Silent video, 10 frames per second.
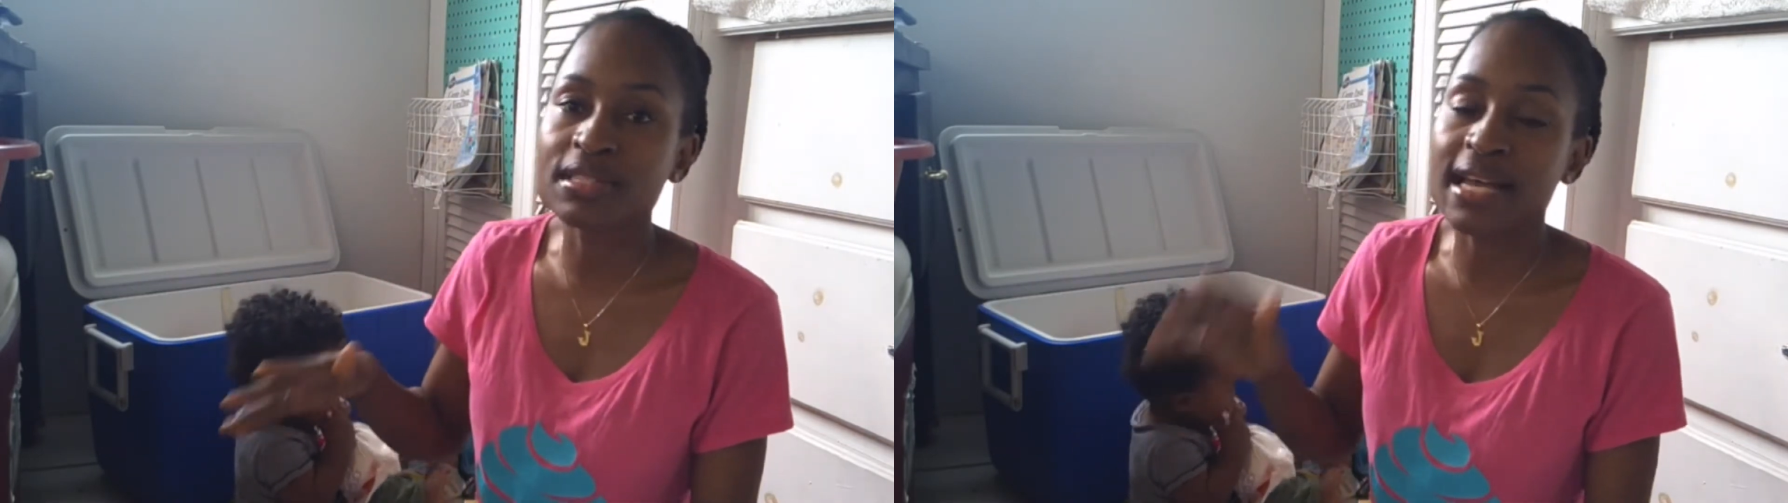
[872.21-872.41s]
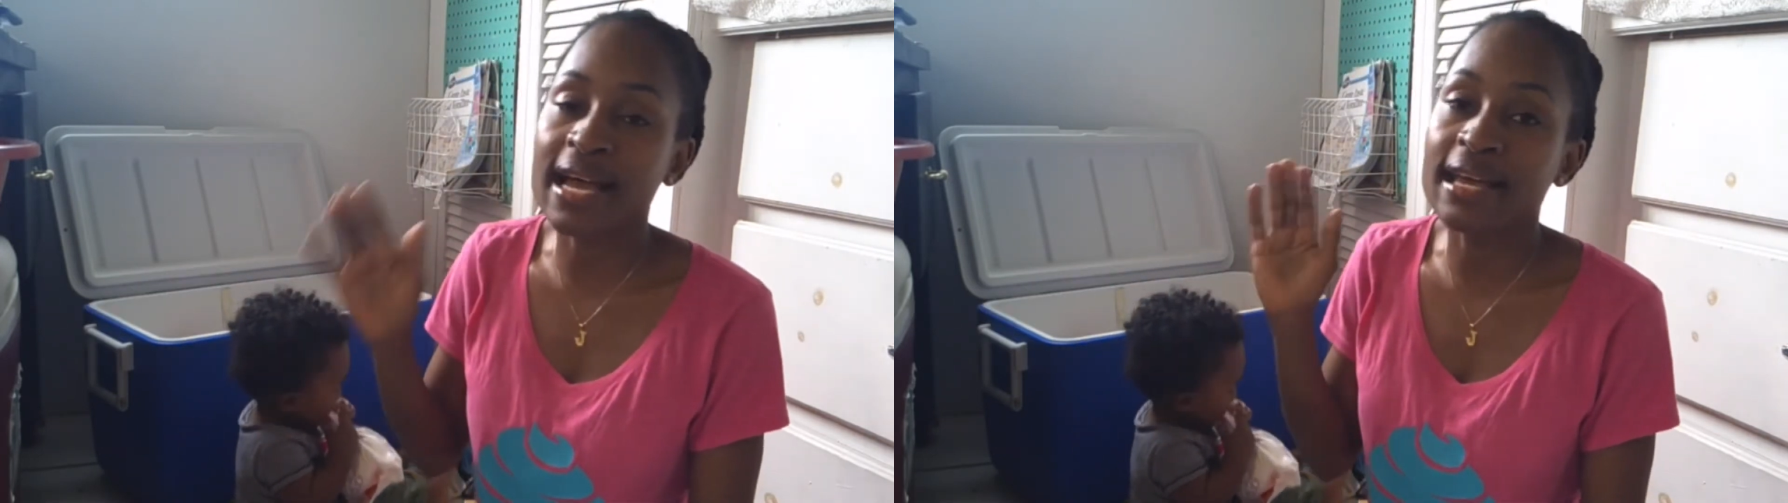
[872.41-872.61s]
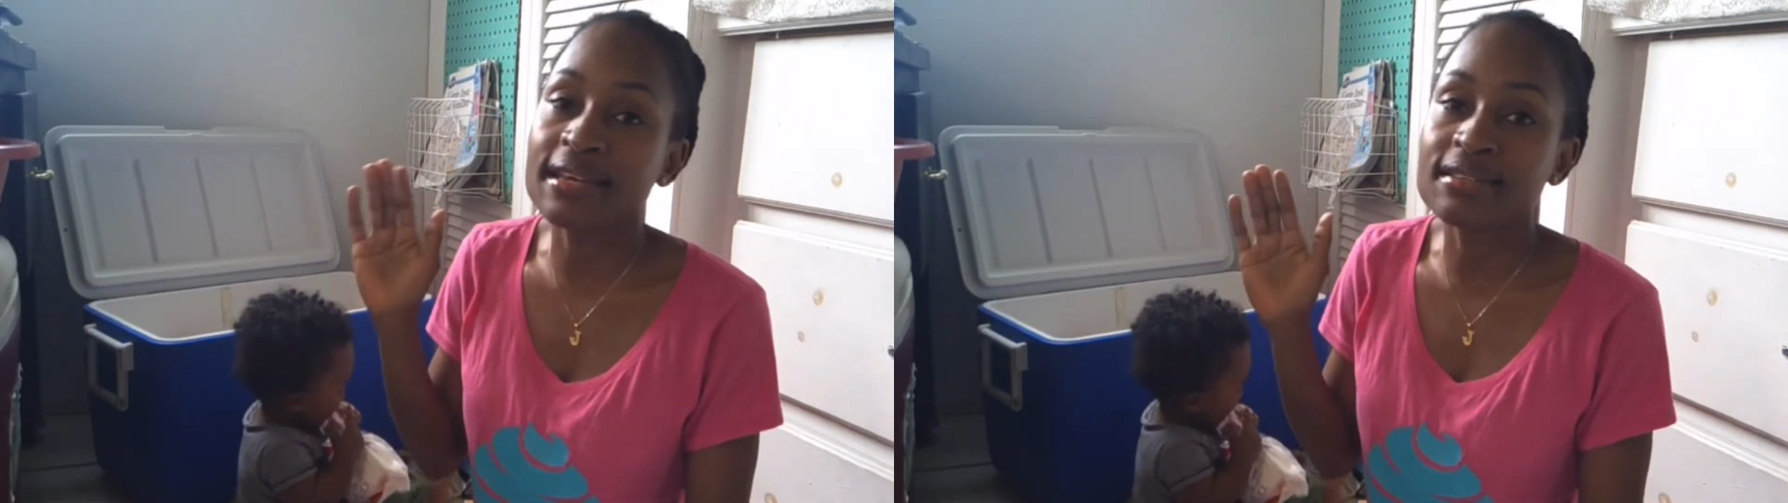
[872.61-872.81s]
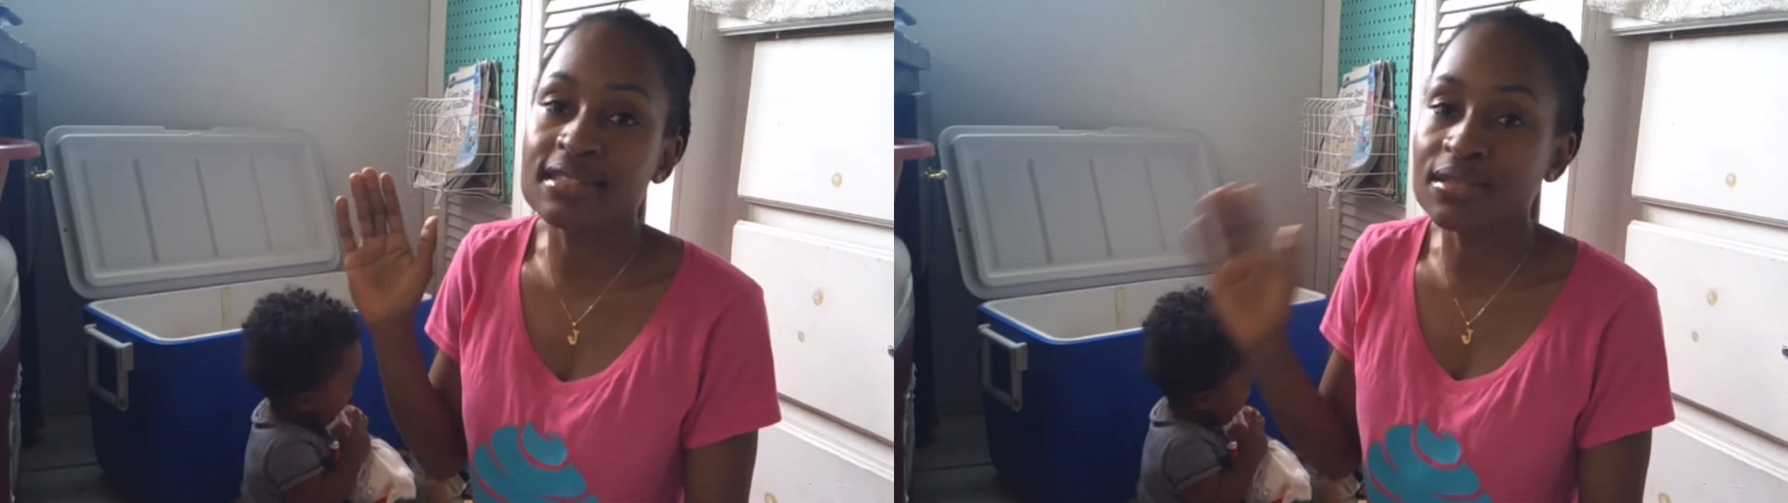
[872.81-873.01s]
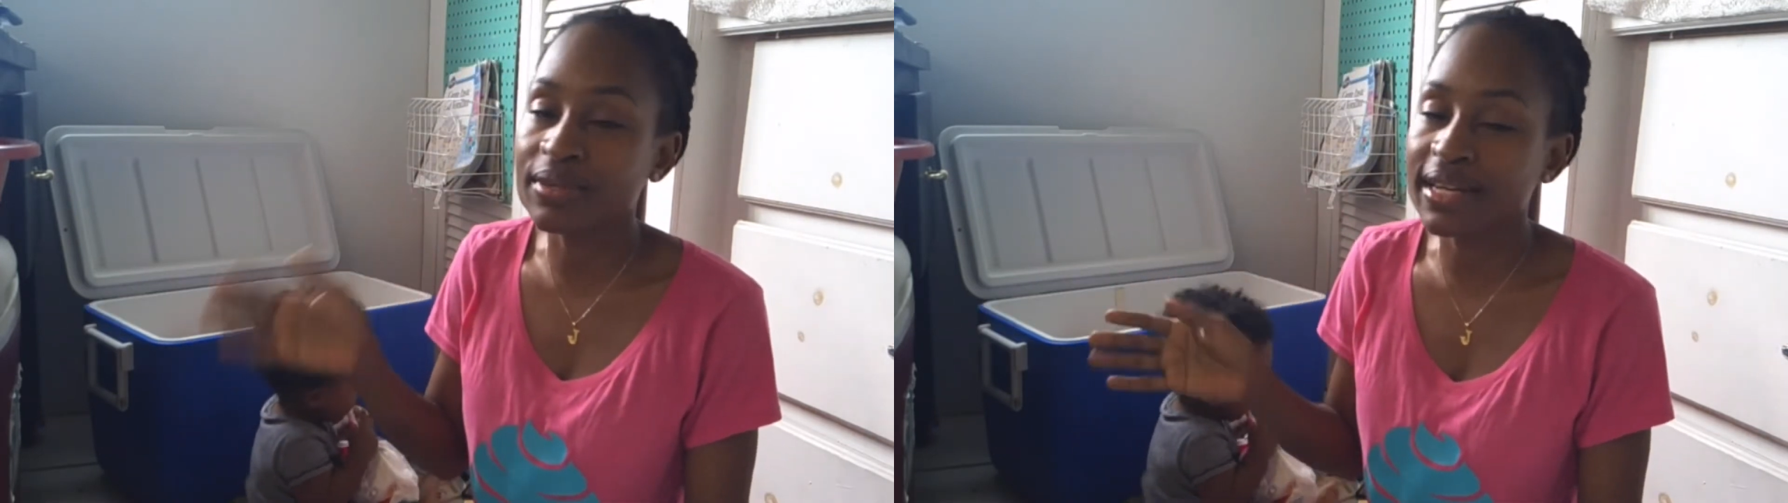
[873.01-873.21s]
I
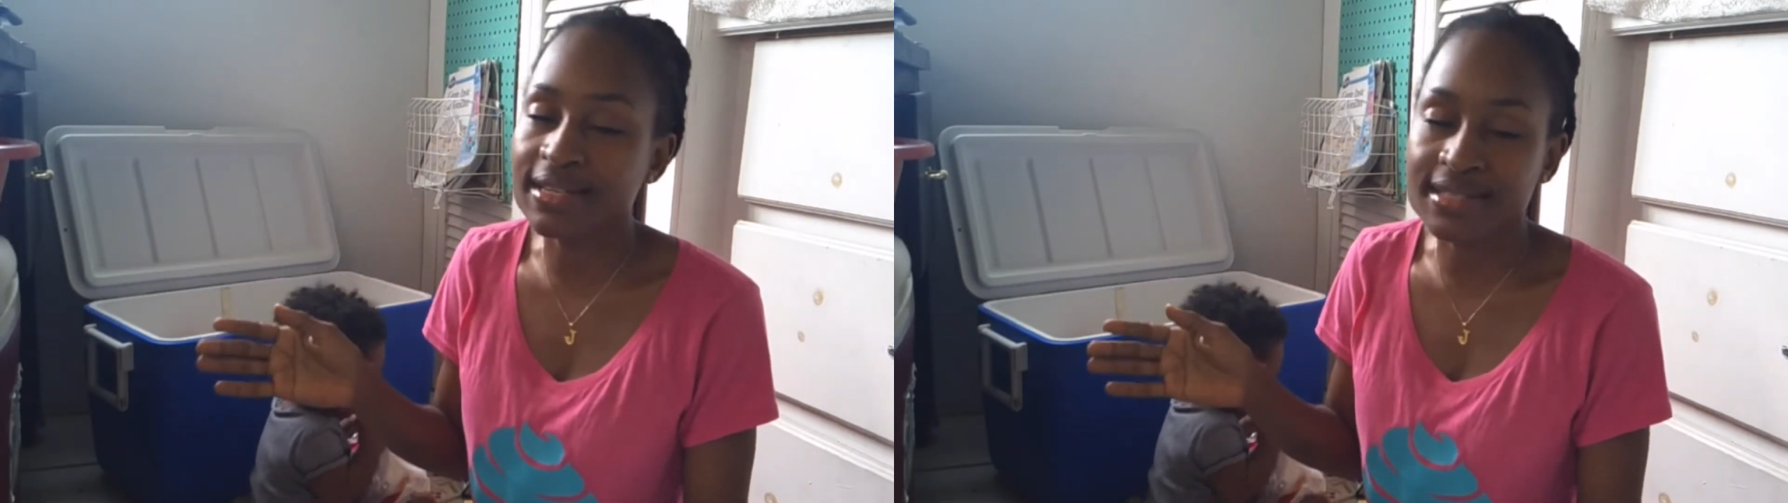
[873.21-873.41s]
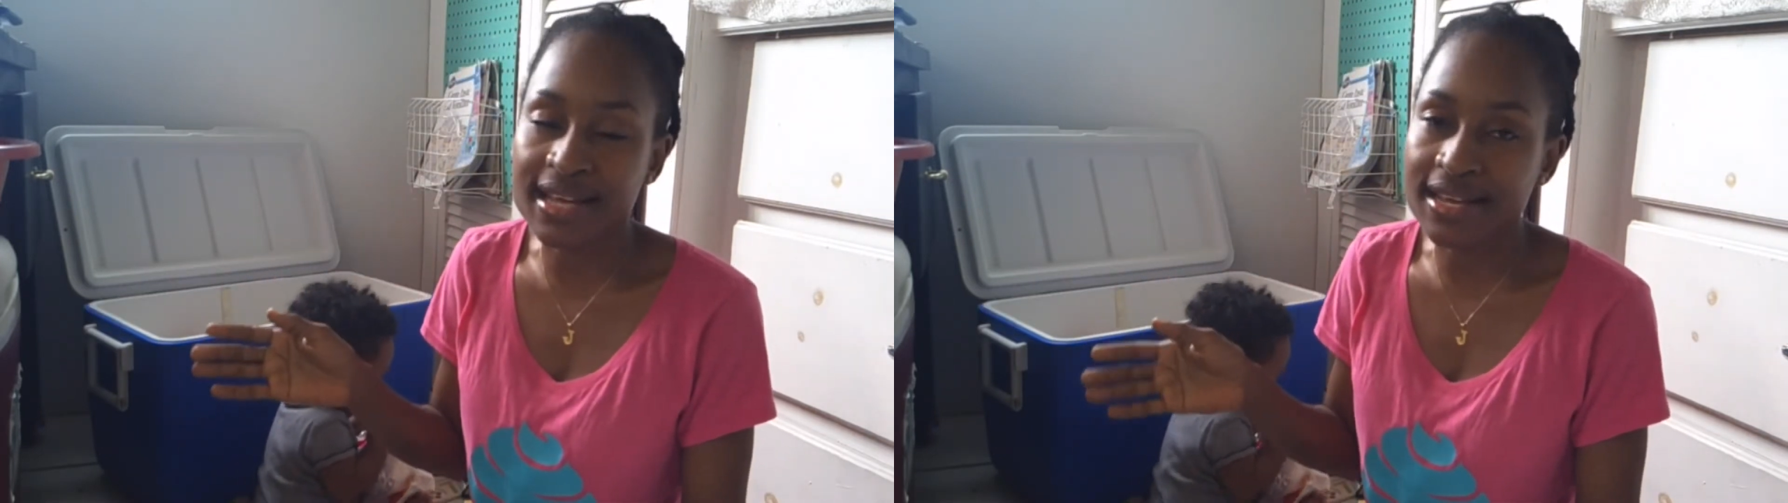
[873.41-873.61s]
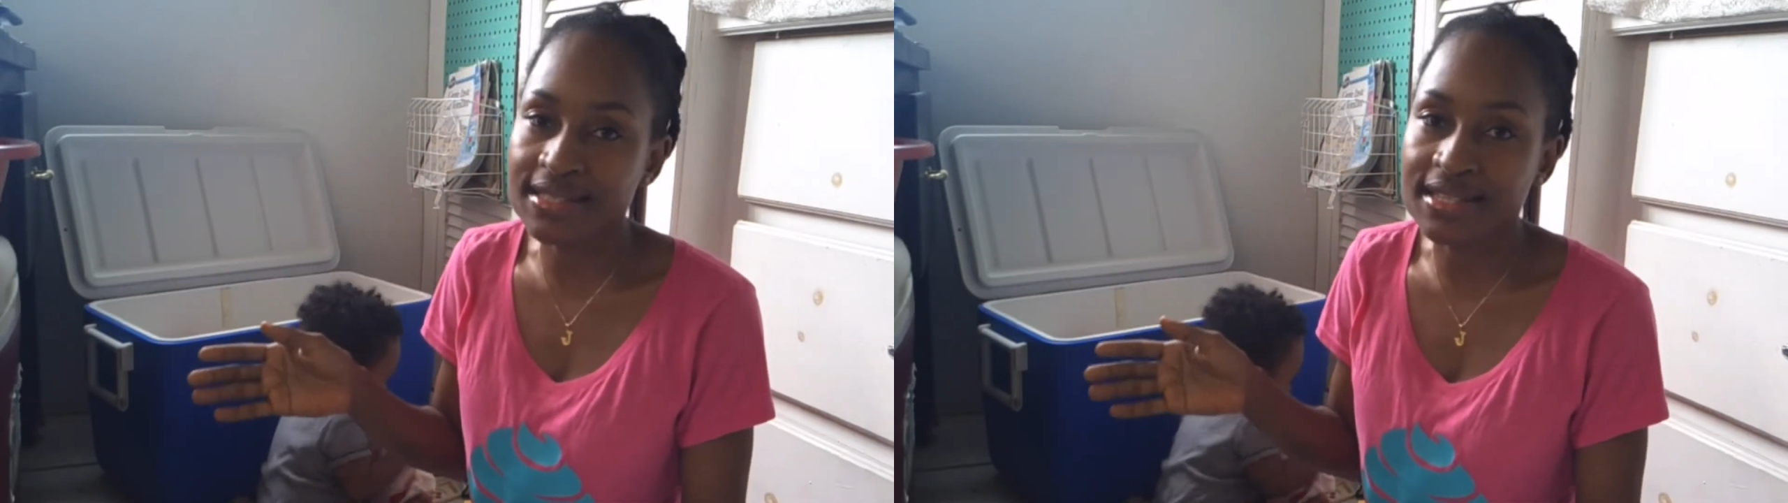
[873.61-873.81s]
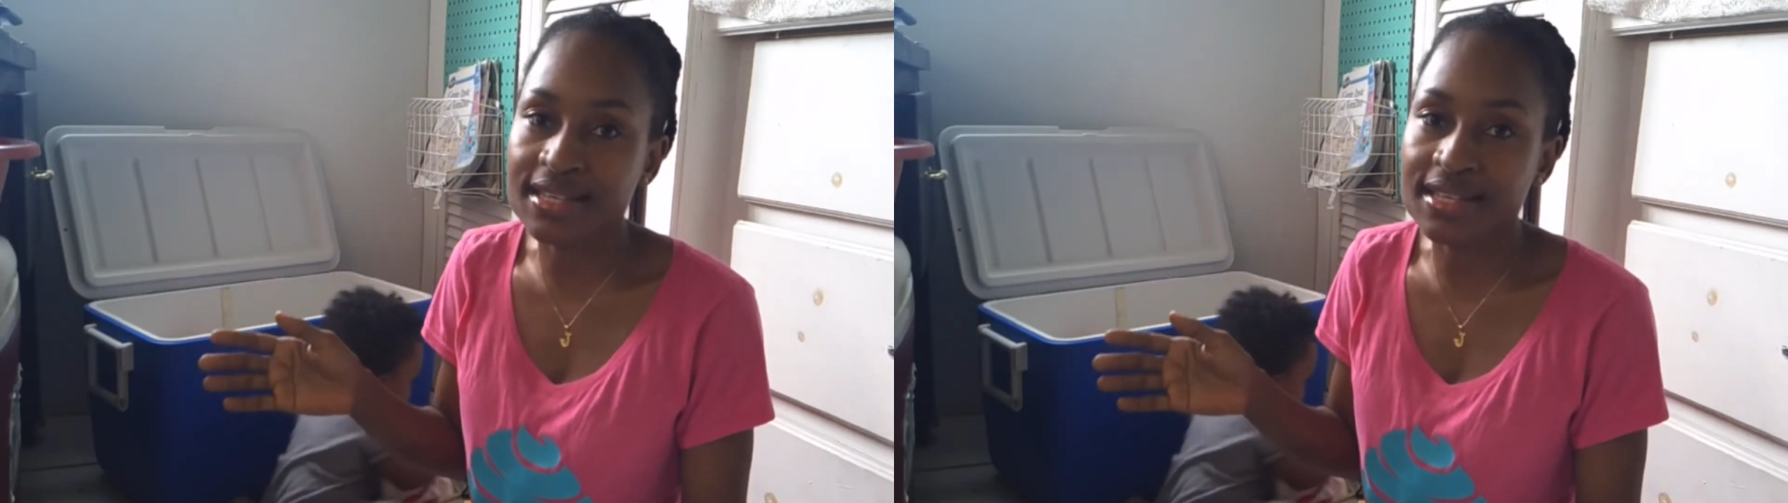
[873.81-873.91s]
deal with anxiety,